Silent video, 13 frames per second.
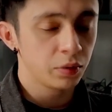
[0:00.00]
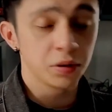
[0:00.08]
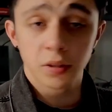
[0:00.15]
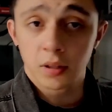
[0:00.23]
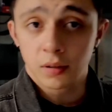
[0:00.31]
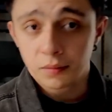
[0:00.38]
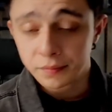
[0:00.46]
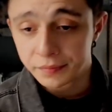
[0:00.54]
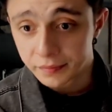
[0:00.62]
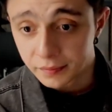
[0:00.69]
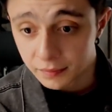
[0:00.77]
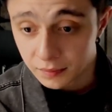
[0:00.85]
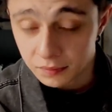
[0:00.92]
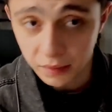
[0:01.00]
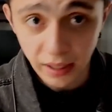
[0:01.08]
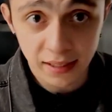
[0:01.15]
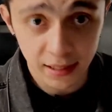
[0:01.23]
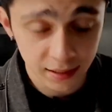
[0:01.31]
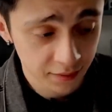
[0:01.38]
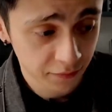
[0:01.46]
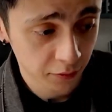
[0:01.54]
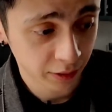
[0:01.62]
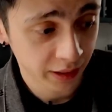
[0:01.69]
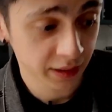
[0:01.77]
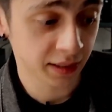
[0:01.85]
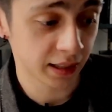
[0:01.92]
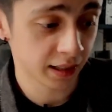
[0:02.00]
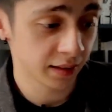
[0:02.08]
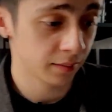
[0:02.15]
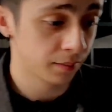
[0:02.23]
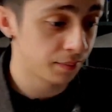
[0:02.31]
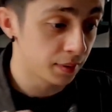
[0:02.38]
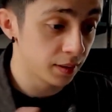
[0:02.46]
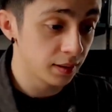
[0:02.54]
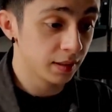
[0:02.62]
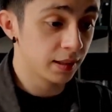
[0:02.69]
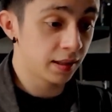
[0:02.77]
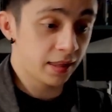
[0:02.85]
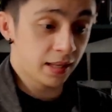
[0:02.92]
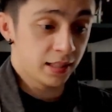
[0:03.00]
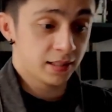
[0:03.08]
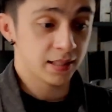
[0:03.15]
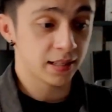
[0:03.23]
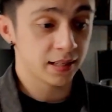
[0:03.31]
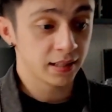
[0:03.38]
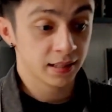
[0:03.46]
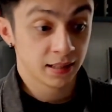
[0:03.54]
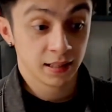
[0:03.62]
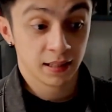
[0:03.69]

Well, you know, makes sense for what he's saying. But the thing is that